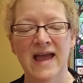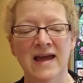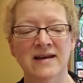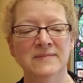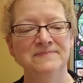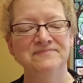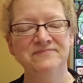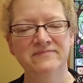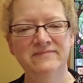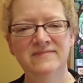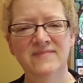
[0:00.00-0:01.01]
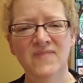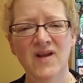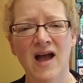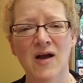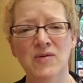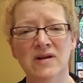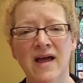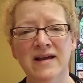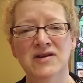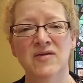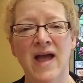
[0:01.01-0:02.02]
And I would
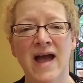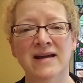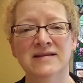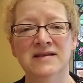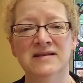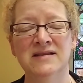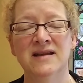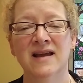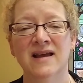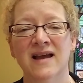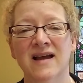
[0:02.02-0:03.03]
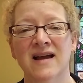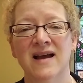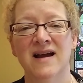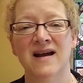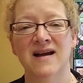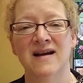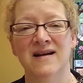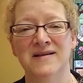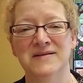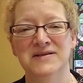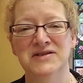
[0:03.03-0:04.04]
like to add, since
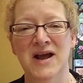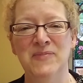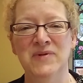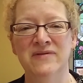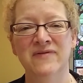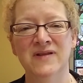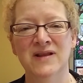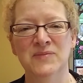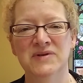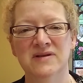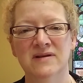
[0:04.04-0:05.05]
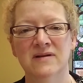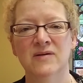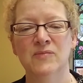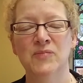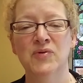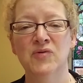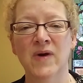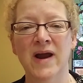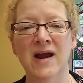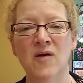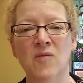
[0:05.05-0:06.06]
Chaplain Phillips'
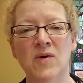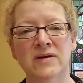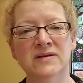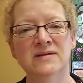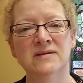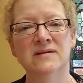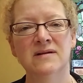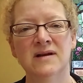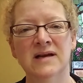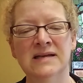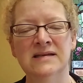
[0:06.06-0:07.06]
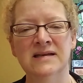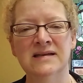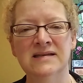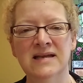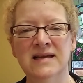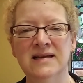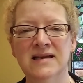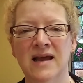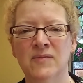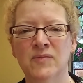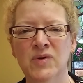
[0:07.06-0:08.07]
prayer was a succinct
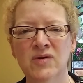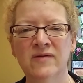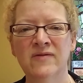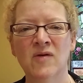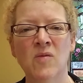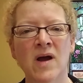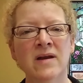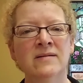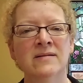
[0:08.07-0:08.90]
and beautiful one,